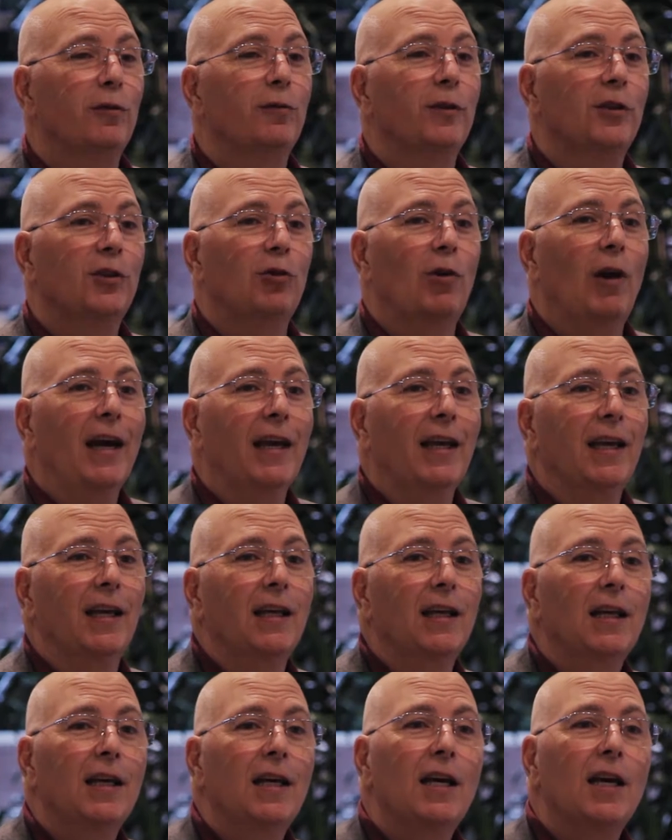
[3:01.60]
for
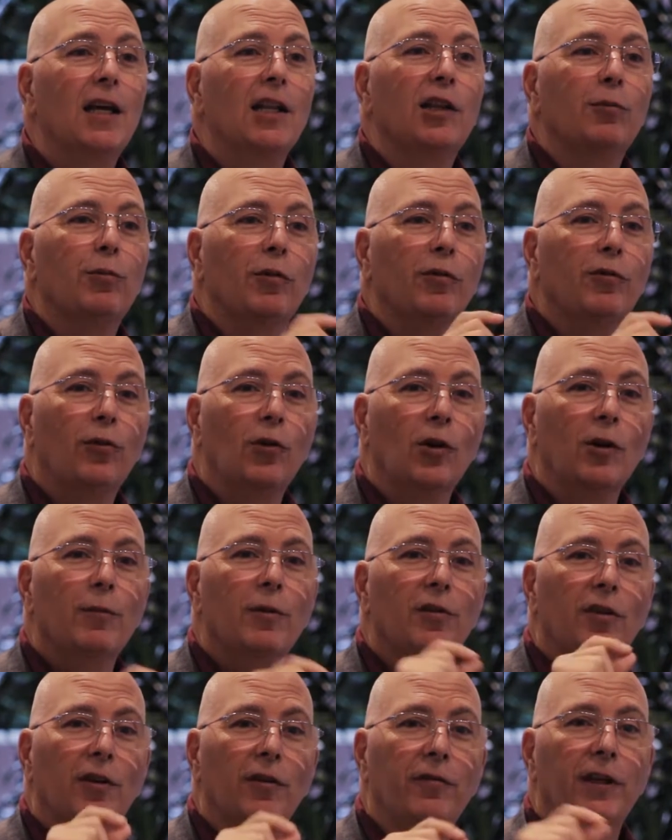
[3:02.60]
tracking the
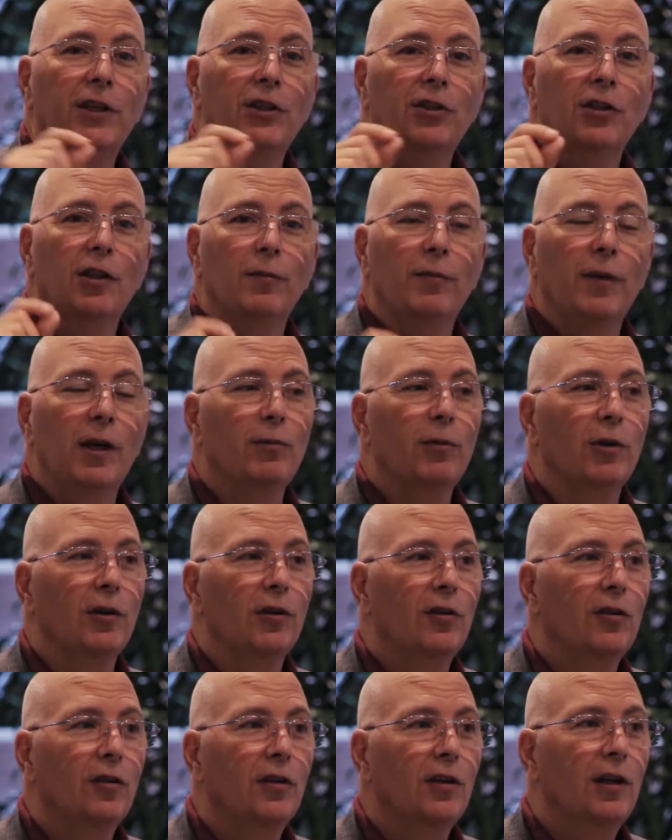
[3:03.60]
performance of each of the
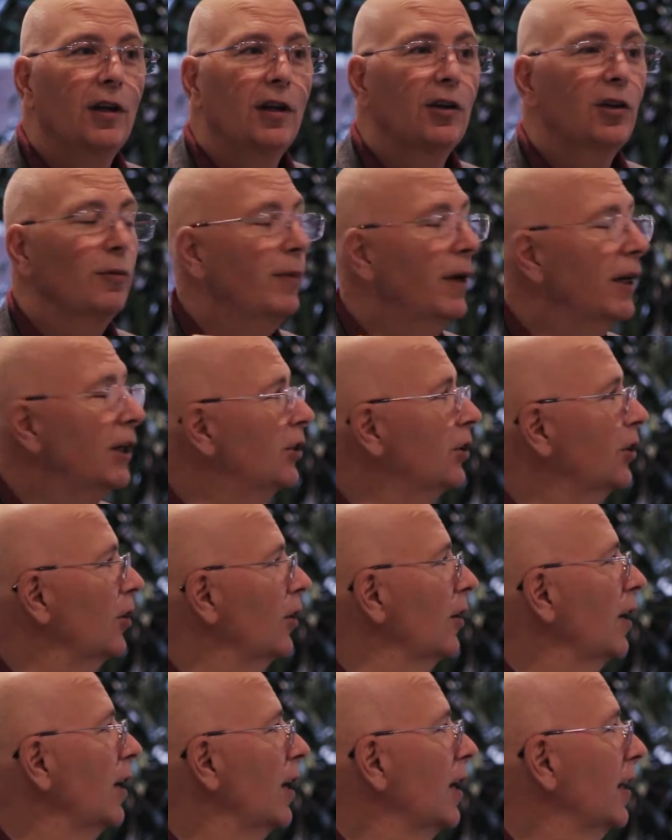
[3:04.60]
members to make
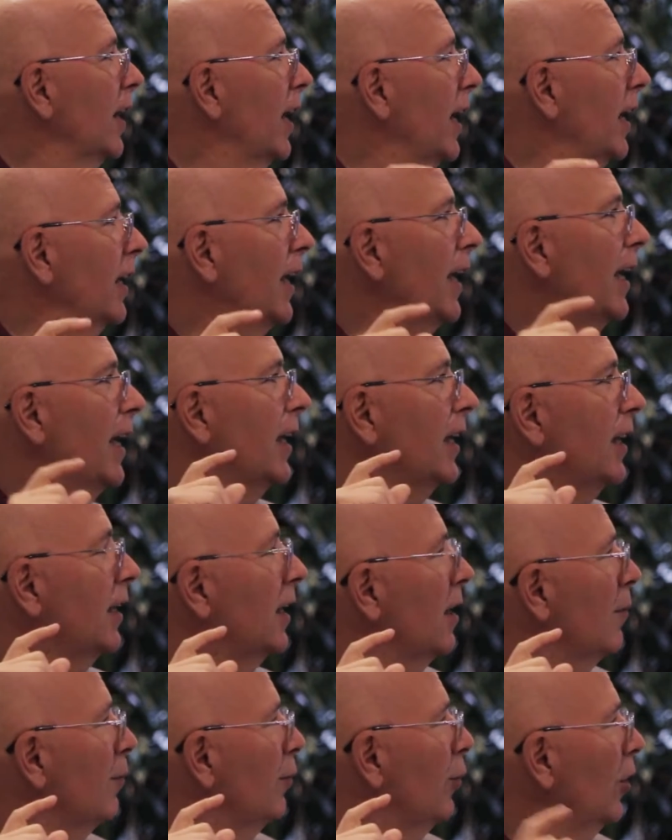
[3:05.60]
sure that a
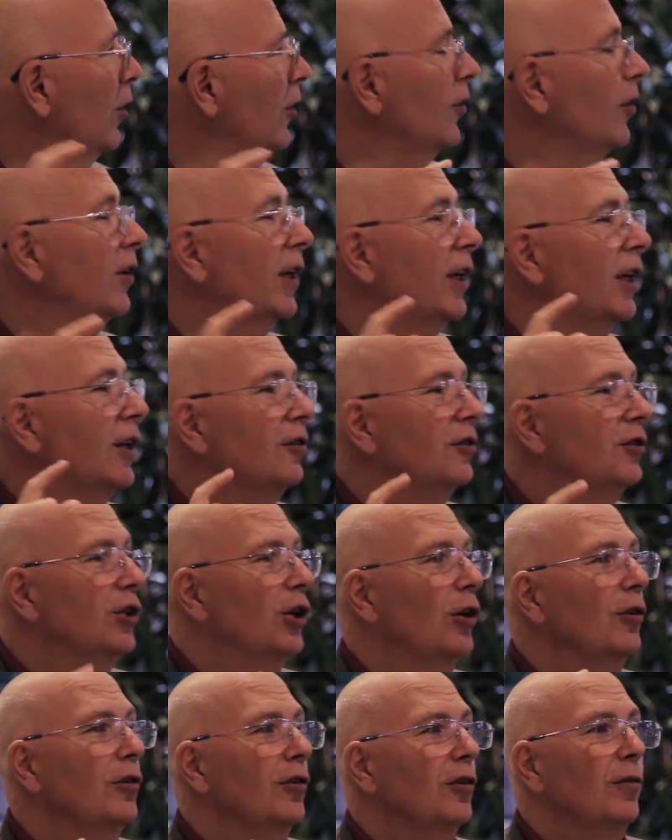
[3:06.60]
person is
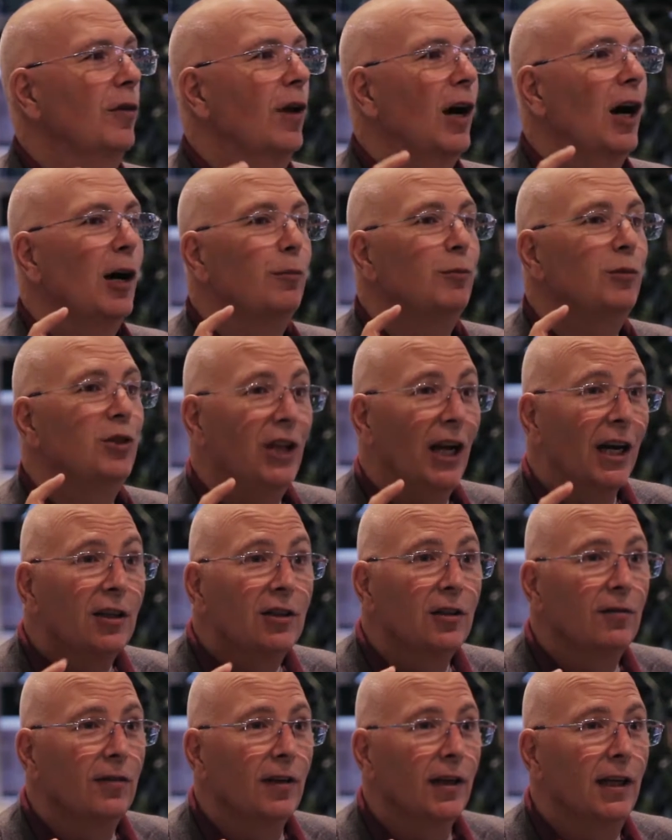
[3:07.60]
chosen
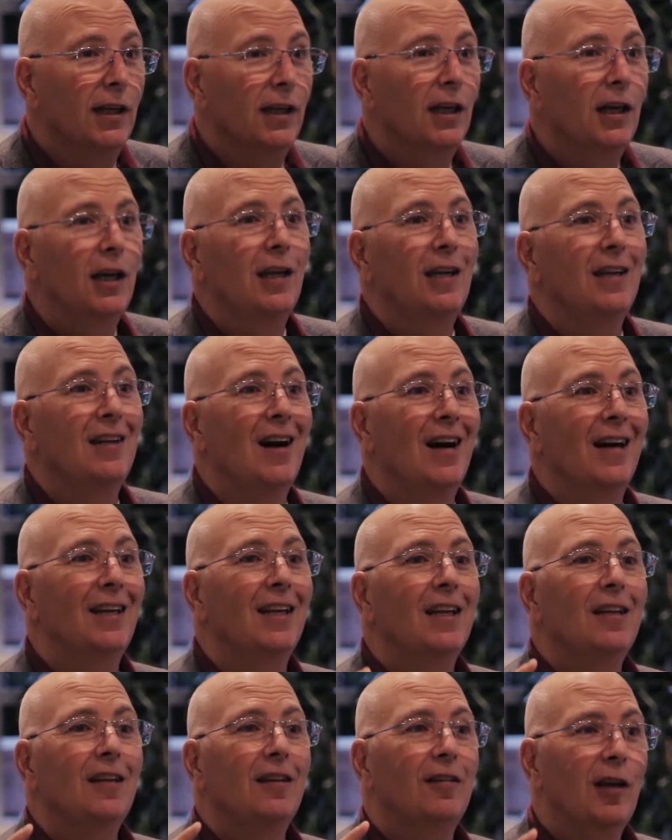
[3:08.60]
objectively, not
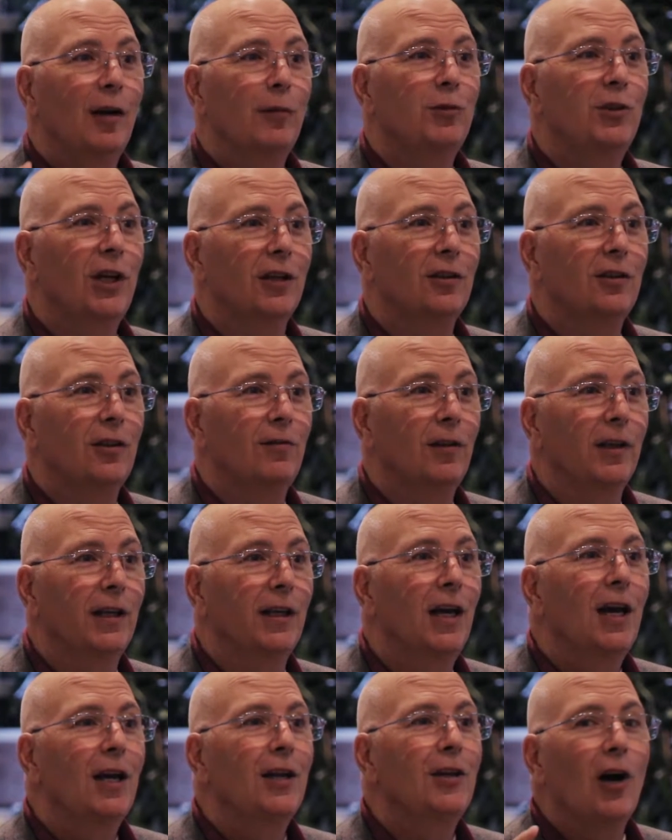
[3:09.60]
subjectively,
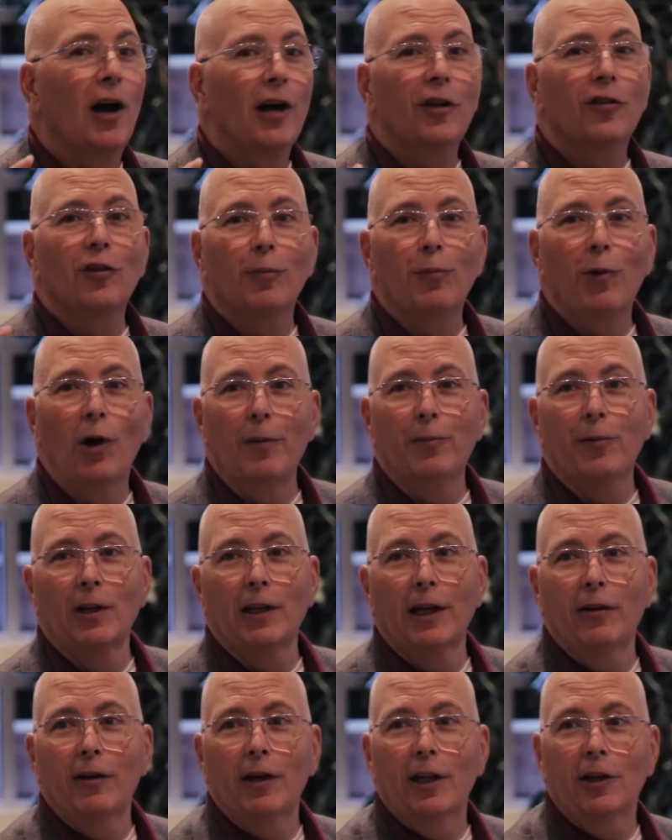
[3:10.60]
not as a
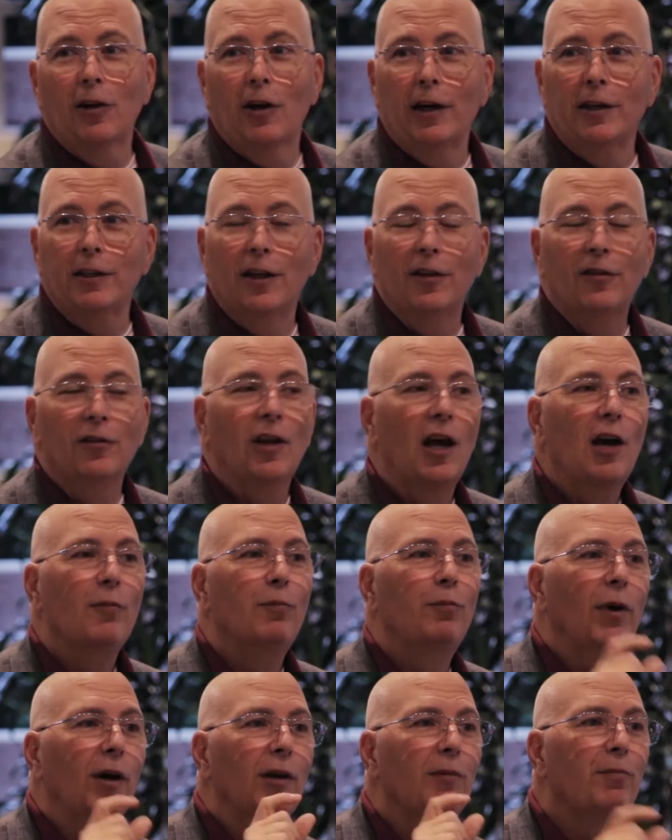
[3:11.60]
popularity contest,
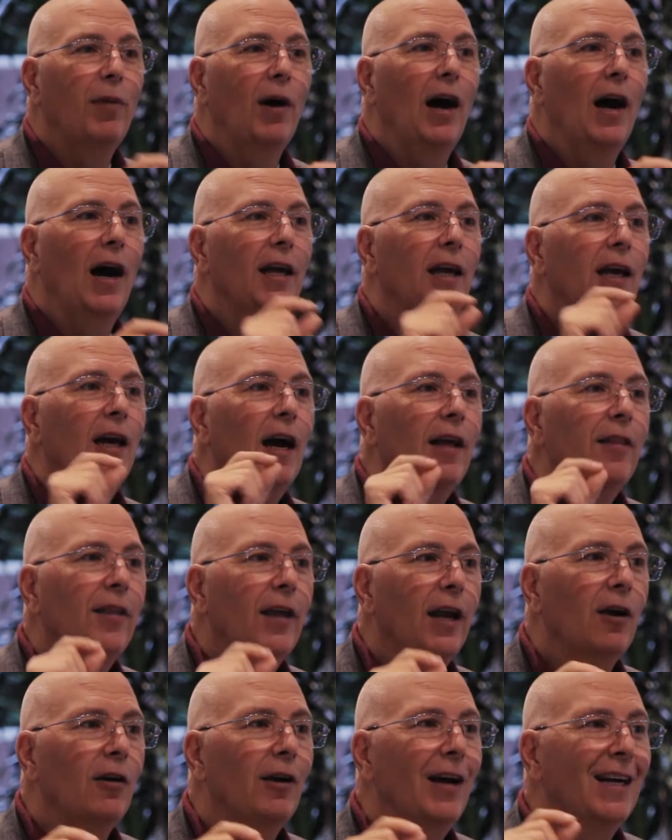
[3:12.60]
but by
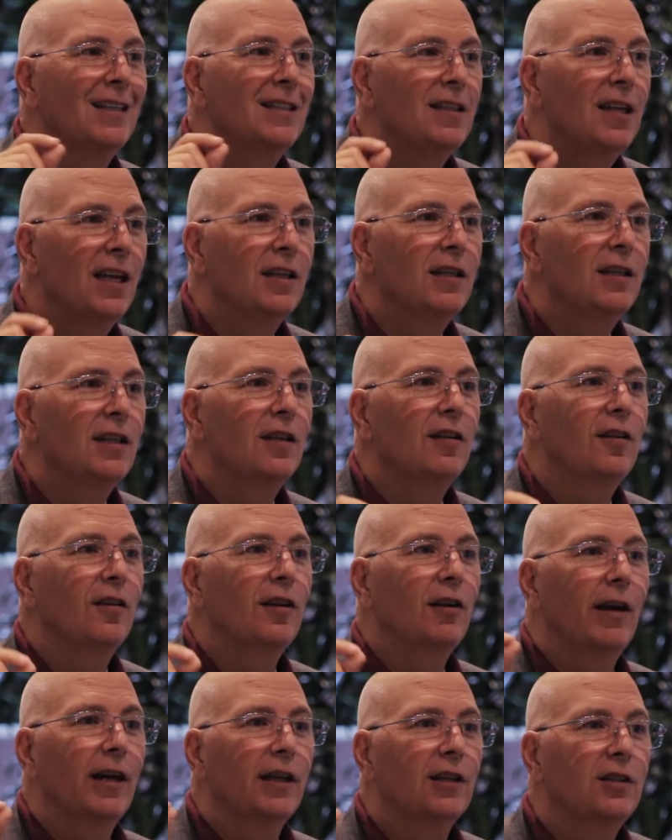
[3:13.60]
their attendance,
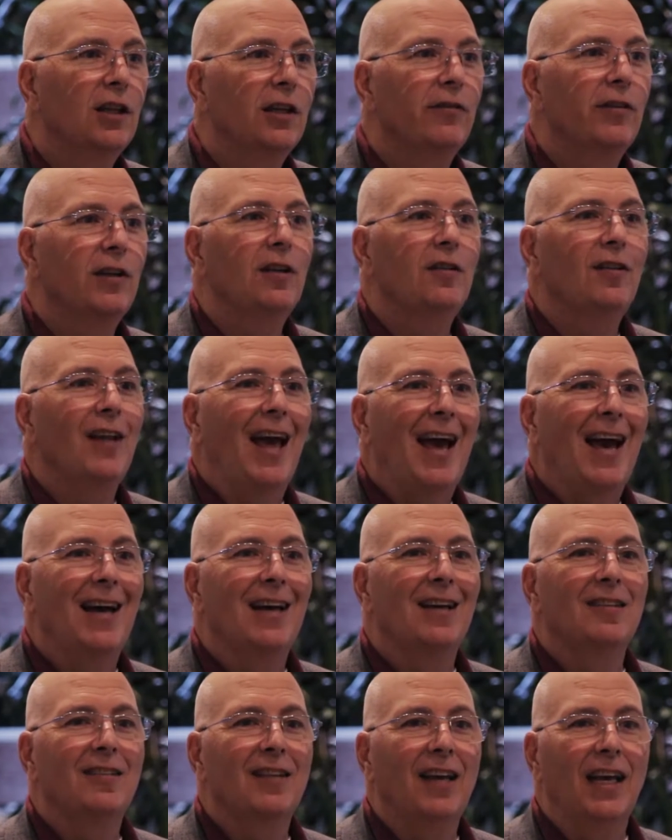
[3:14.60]
their activities
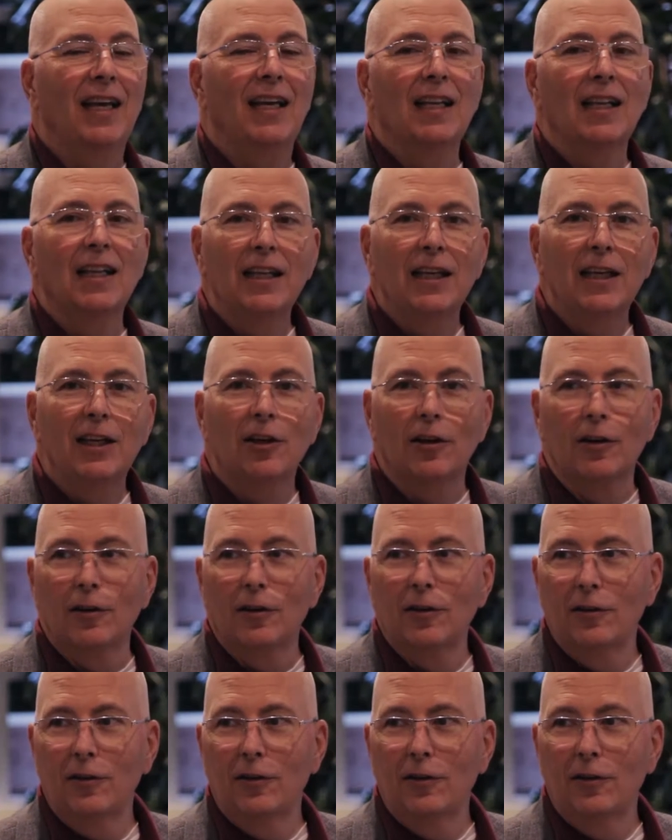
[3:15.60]
as a leader.